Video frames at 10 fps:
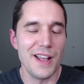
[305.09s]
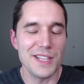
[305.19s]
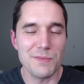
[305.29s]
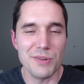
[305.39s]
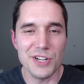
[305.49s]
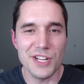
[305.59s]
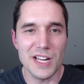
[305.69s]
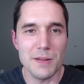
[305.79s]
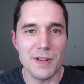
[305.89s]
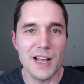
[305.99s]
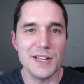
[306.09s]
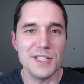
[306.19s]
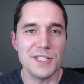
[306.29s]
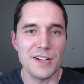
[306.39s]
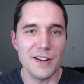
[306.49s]
It's appreciated but not
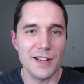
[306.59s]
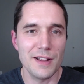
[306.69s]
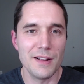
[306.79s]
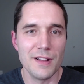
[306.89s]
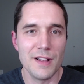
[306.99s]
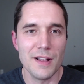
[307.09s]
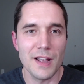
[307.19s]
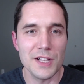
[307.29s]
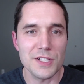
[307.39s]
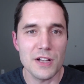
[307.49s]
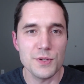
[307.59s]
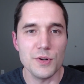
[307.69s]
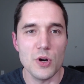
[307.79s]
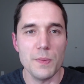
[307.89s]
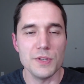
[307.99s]
necessary. It's also an
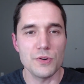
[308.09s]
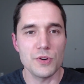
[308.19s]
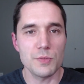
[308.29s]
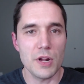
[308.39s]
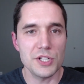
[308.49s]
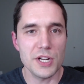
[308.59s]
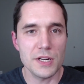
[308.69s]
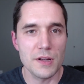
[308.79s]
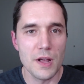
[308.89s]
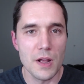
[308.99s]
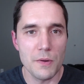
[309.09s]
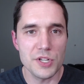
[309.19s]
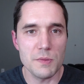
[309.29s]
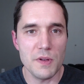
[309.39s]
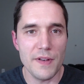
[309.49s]
open source project, which
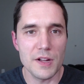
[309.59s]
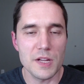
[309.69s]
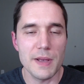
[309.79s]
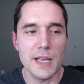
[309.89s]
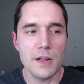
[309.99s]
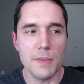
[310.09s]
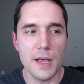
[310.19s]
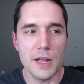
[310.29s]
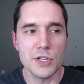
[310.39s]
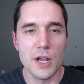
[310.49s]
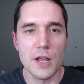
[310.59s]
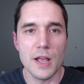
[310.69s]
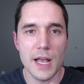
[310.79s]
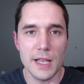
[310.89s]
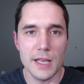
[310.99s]
can be found on my GitHub page
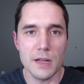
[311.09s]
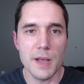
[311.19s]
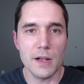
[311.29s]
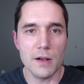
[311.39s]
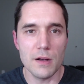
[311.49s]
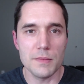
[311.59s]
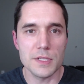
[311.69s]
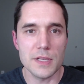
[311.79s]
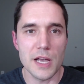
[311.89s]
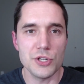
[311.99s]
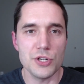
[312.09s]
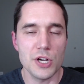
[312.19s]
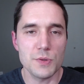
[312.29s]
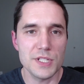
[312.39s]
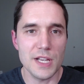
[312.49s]
at github.com slash
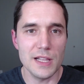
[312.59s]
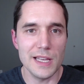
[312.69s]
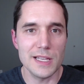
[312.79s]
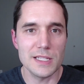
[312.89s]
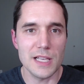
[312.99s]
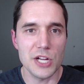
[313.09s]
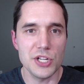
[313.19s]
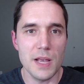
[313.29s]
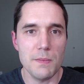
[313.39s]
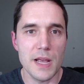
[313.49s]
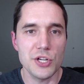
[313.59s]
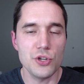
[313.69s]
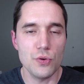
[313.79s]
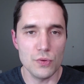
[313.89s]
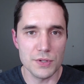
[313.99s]
joshua skelly slash game
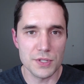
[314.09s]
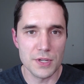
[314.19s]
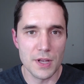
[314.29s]
tools.